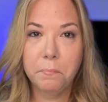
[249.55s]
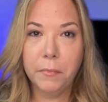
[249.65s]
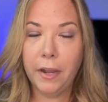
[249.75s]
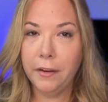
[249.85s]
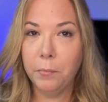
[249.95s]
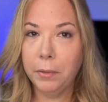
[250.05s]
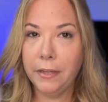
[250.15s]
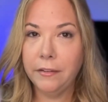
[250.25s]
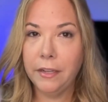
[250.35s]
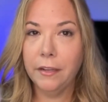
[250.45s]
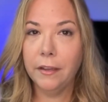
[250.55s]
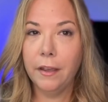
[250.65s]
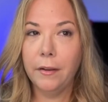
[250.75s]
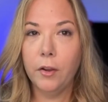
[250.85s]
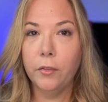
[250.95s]
kind of plenty. I
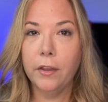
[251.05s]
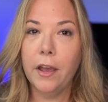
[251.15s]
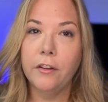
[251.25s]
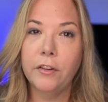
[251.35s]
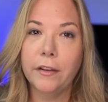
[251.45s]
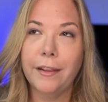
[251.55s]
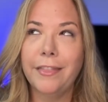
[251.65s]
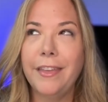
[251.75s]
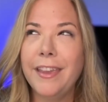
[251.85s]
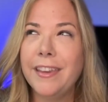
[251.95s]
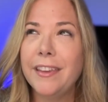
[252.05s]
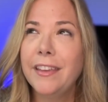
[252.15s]
know the contract, I think,